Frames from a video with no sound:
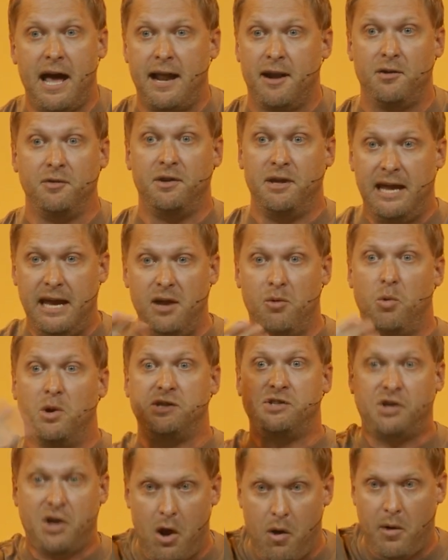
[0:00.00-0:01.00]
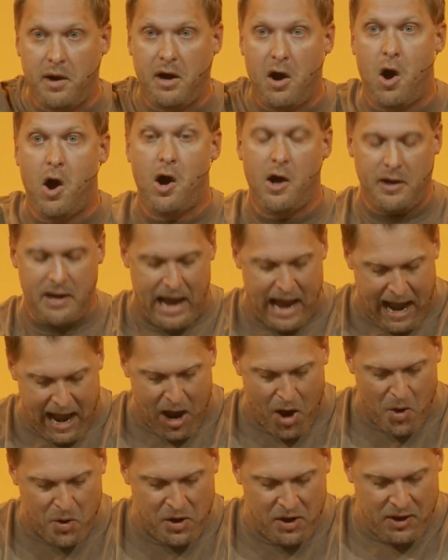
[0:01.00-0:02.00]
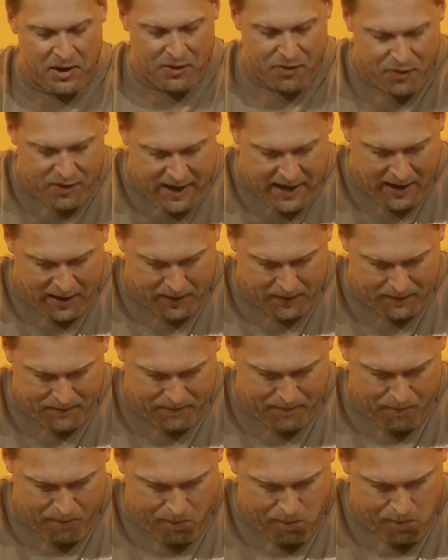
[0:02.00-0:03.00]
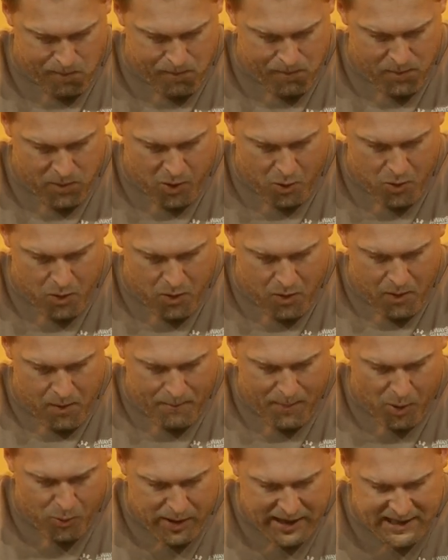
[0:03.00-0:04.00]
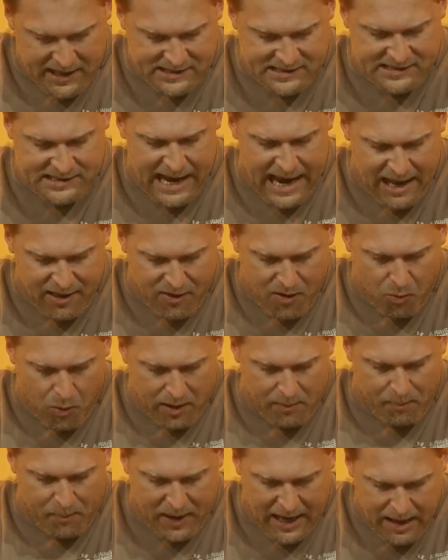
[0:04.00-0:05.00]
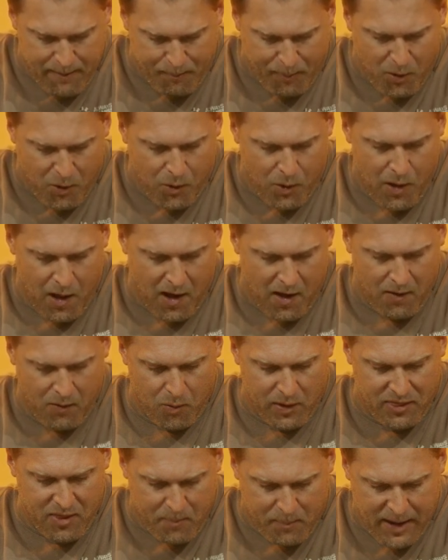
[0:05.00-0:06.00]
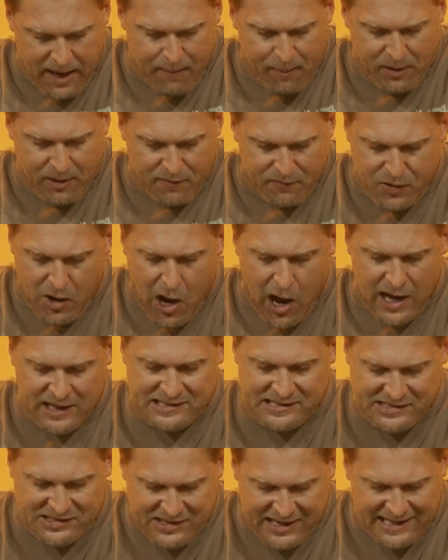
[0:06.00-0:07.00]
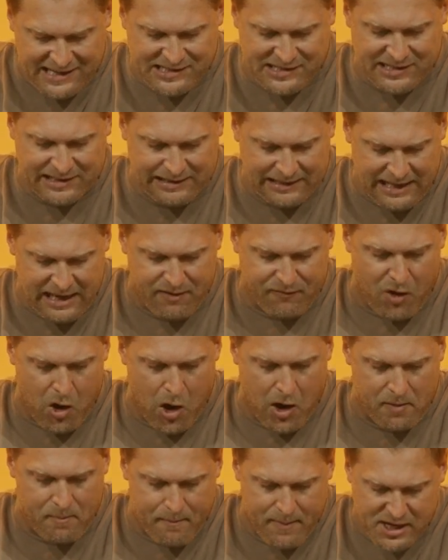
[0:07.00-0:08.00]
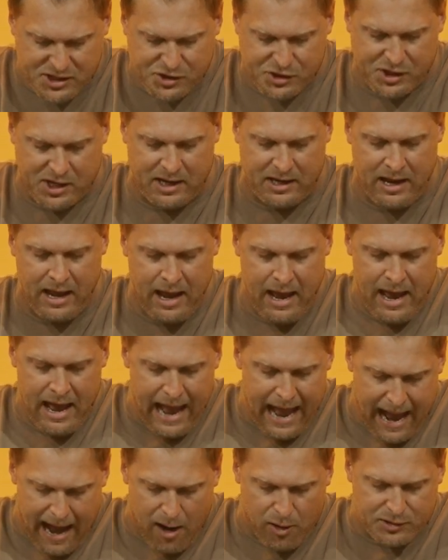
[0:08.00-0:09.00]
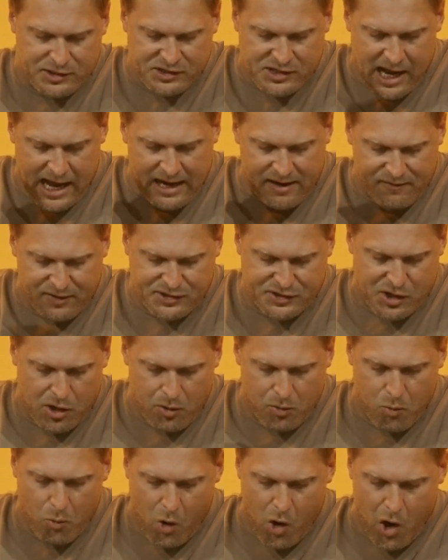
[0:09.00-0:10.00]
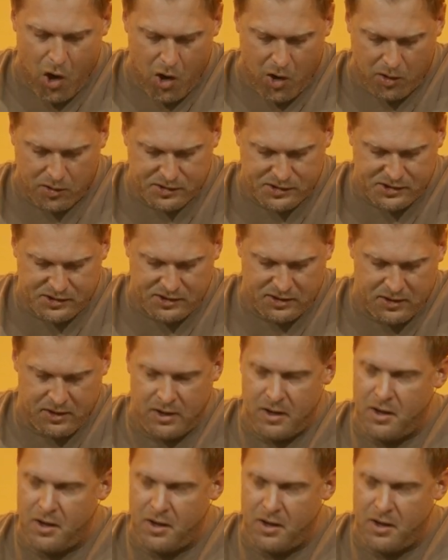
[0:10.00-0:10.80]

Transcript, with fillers: I don't need what's going on out there. But we could say that when people, uh, when the people of God cease to live on mission outside of its own walls,